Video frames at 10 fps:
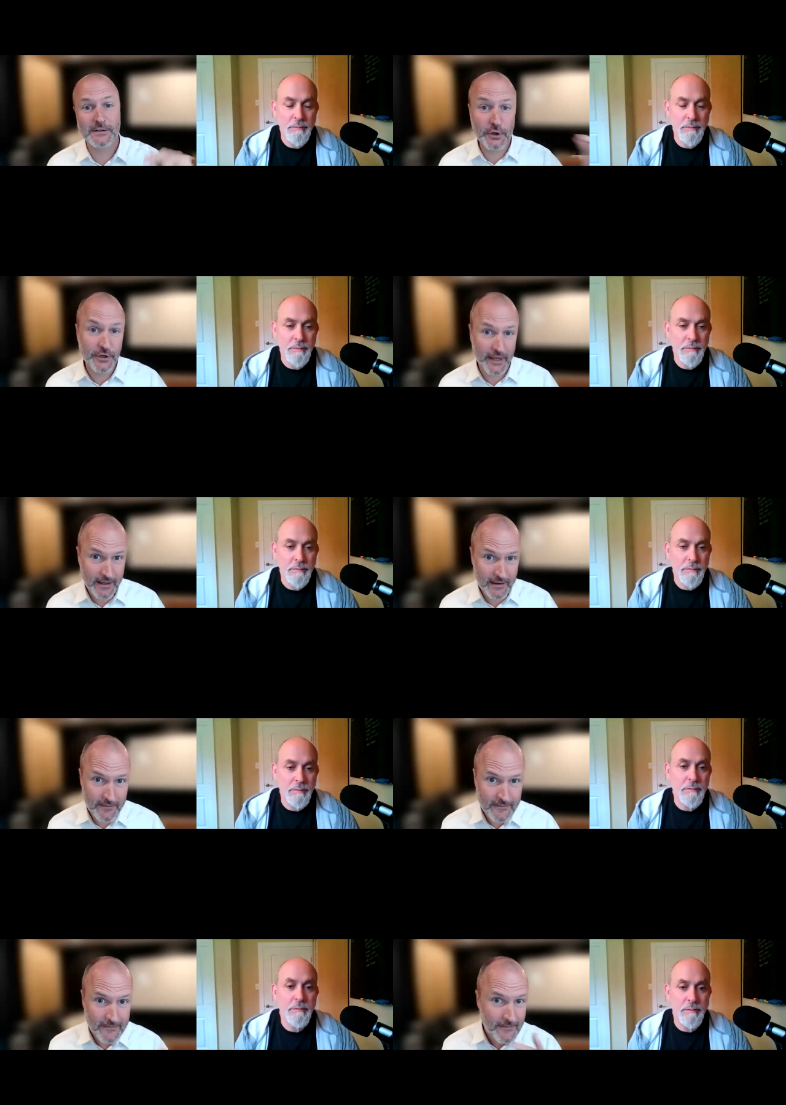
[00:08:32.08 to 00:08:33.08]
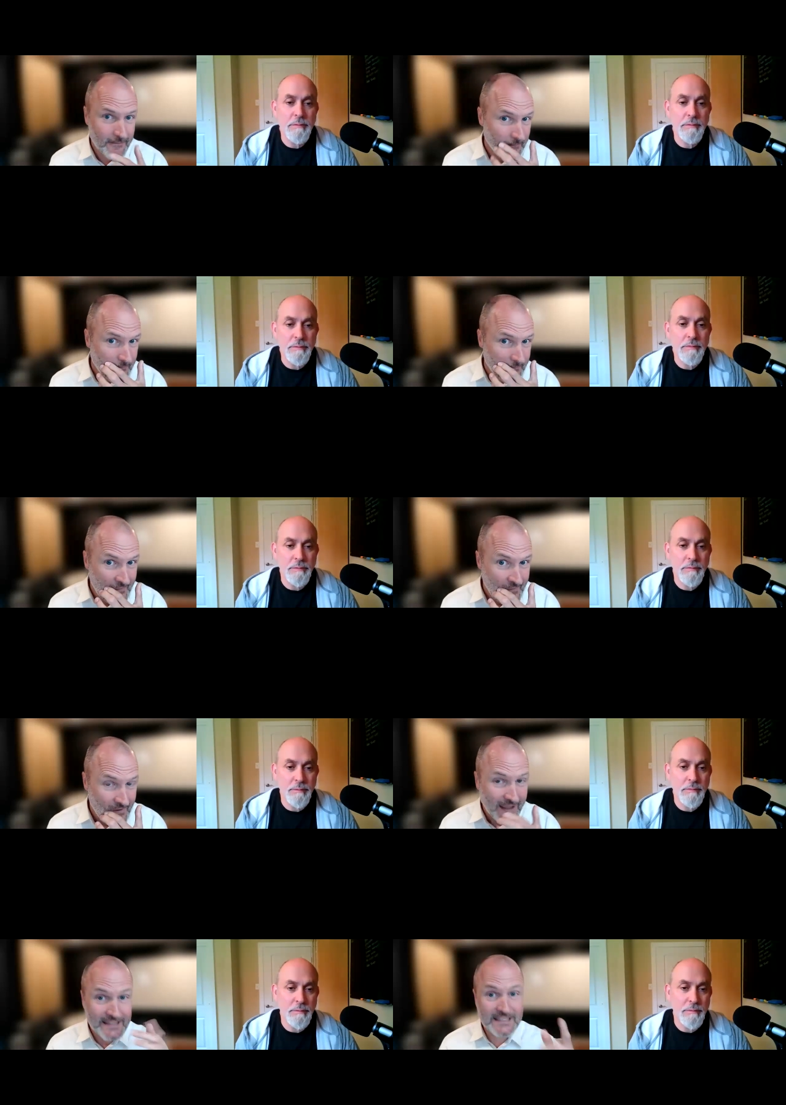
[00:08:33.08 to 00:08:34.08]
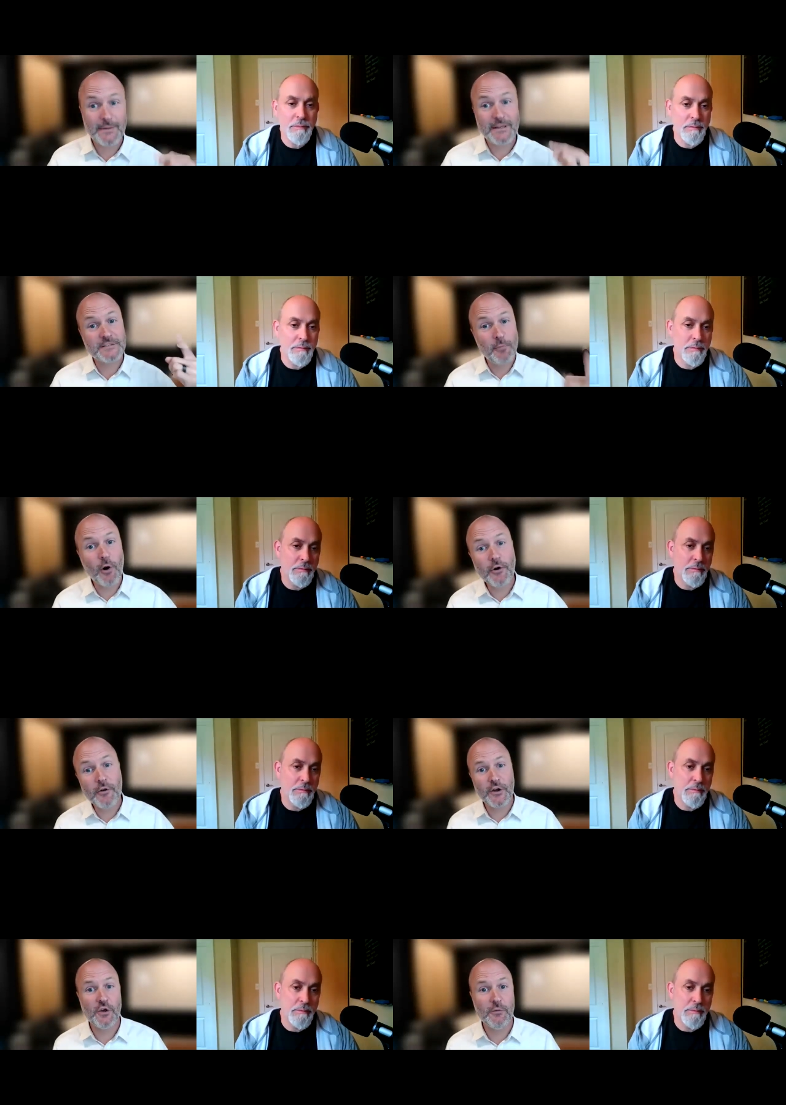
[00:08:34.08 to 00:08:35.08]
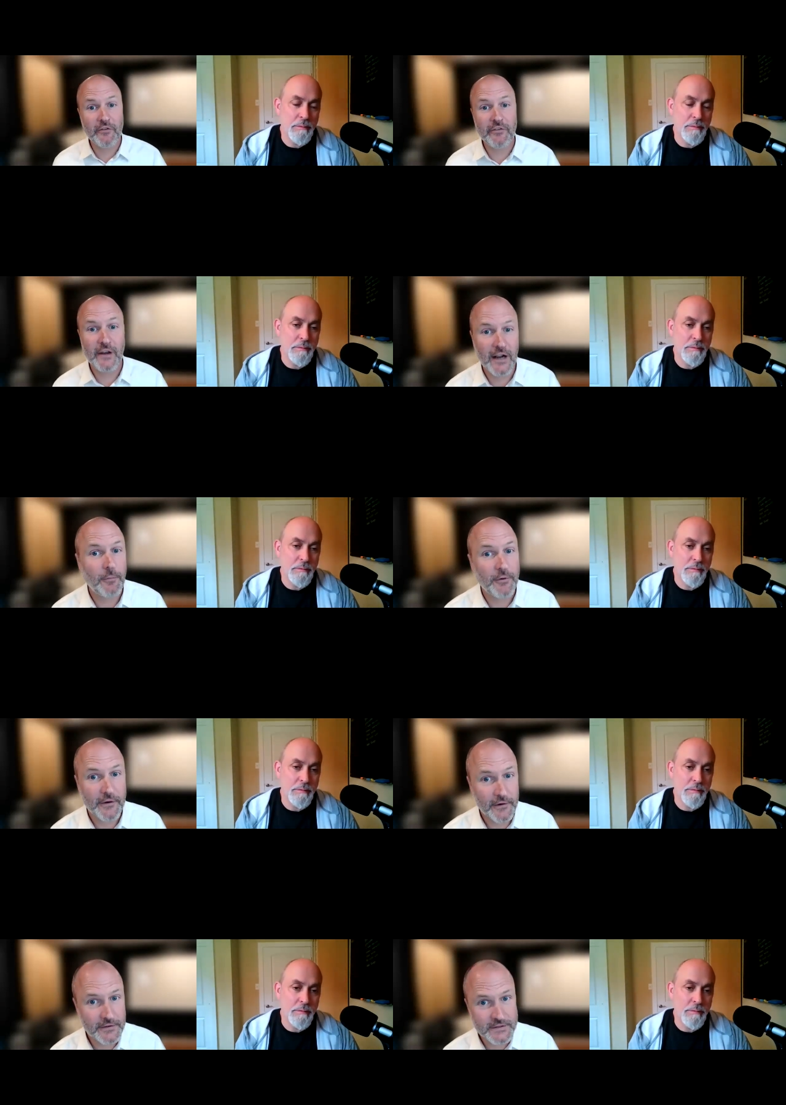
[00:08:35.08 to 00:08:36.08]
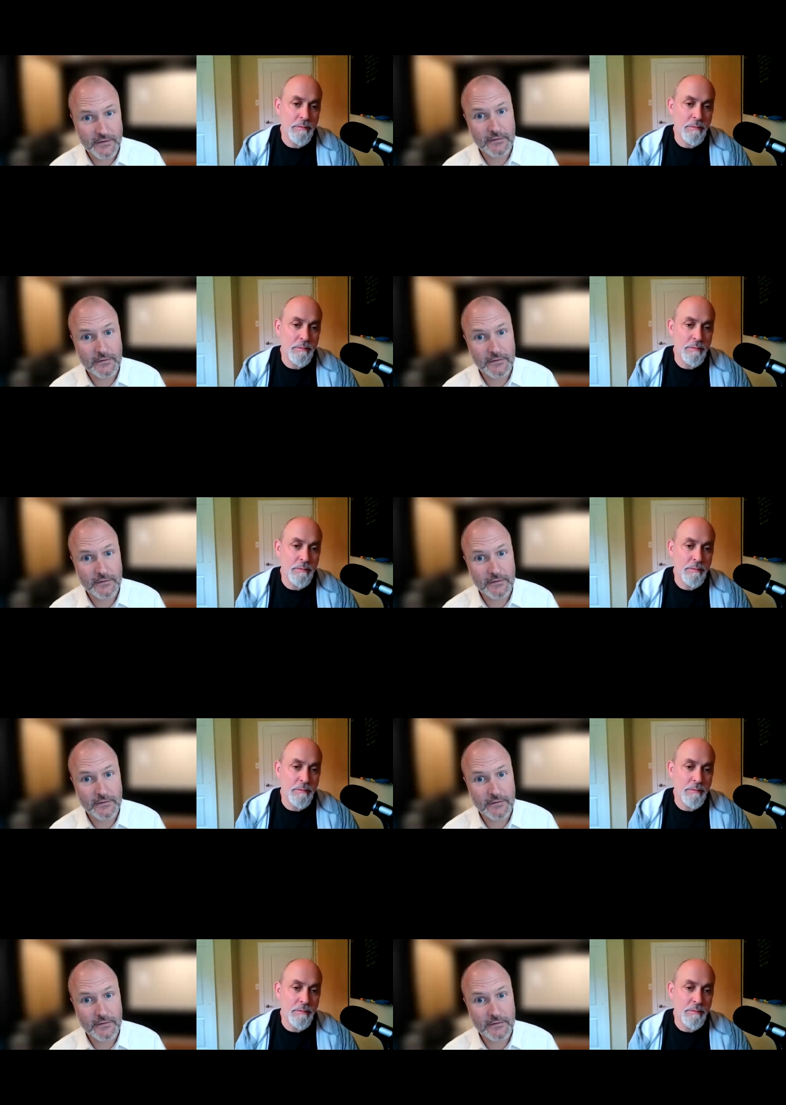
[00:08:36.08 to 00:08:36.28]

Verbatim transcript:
Speaker 1: learning, it's going to be smarter than humans in a couple years.